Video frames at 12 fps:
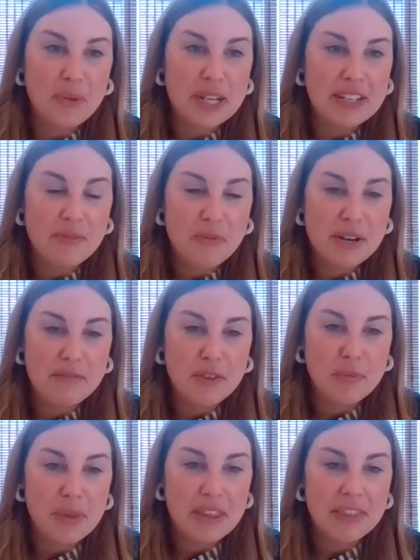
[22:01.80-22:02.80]
what what have
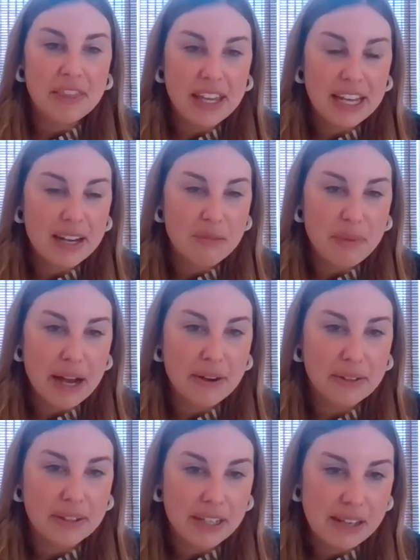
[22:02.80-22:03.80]
you been thinking
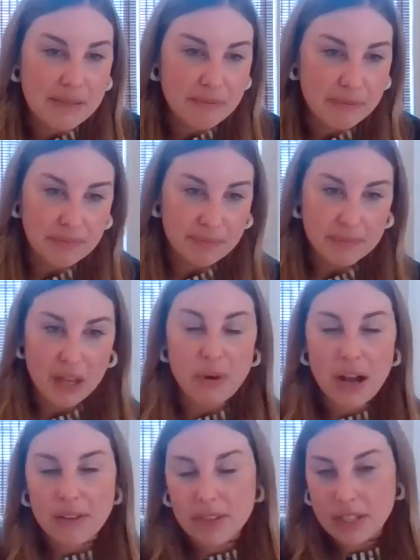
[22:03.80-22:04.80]
about um,
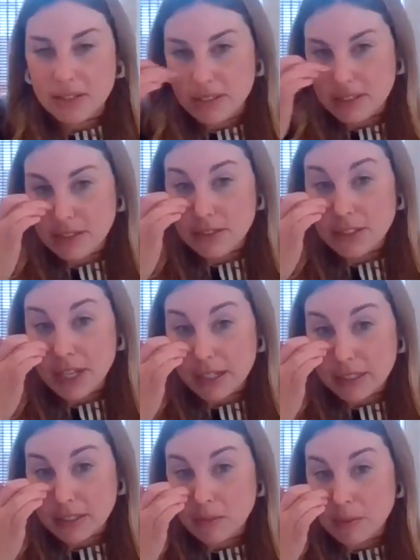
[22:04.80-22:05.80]
Raghvi you
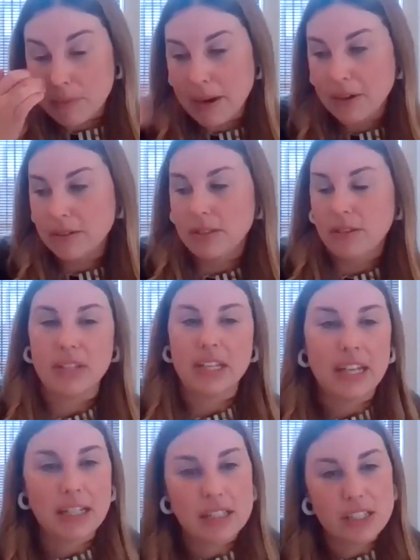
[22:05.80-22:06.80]
talked a little bit about you know the
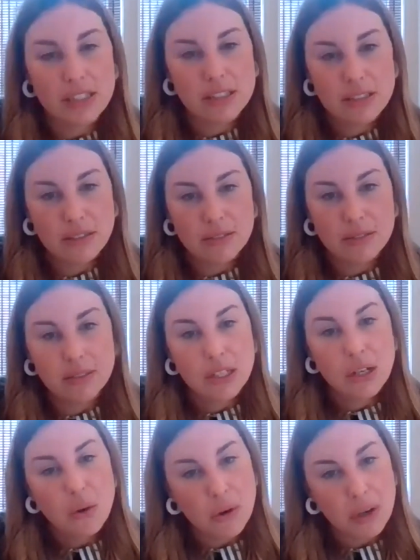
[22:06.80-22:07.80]
connection to
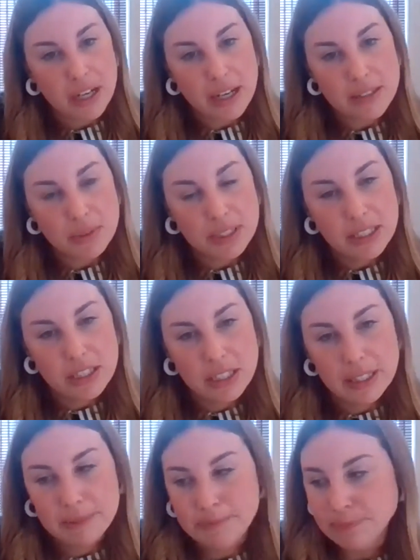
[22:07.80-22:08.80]
organized
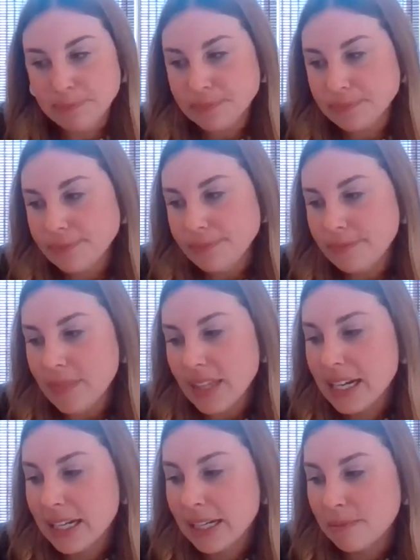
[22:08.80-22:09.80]
religion
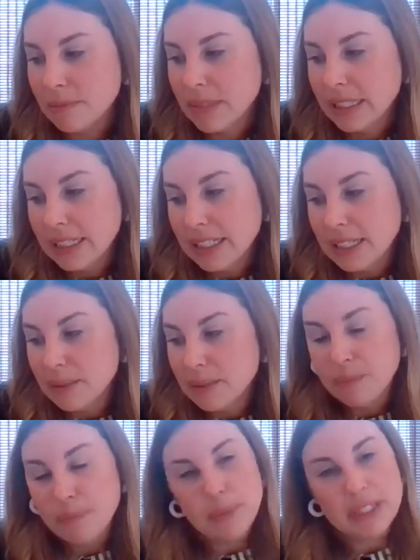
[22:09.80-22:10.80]
um,
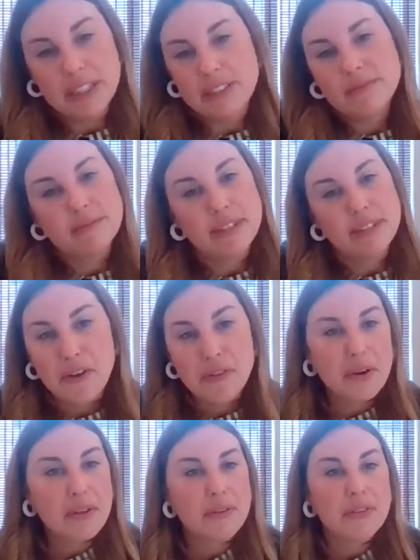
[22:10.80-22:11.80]
but
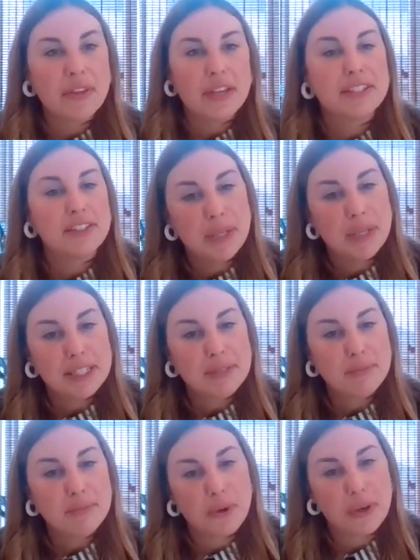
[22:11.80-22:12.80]
are there other things you've been
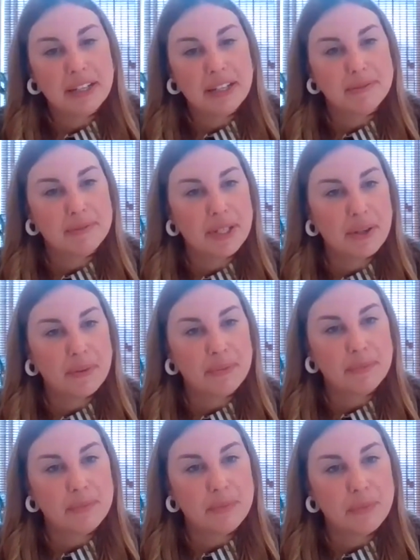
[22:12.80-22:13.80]
exploring you know
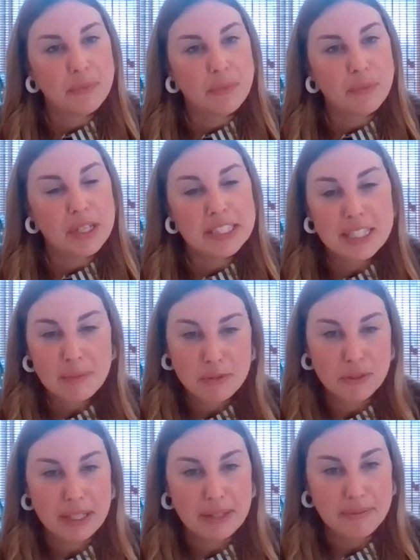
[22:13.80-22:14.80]

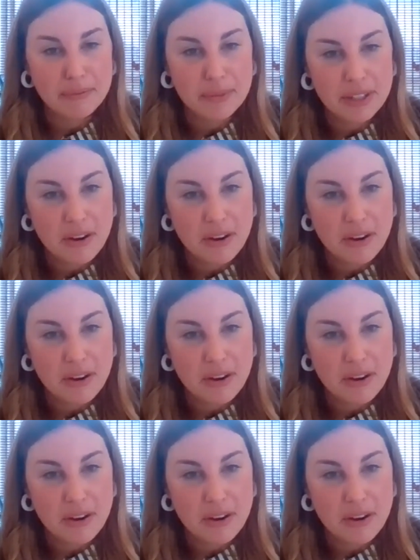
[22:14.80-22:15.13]
conceptually uh,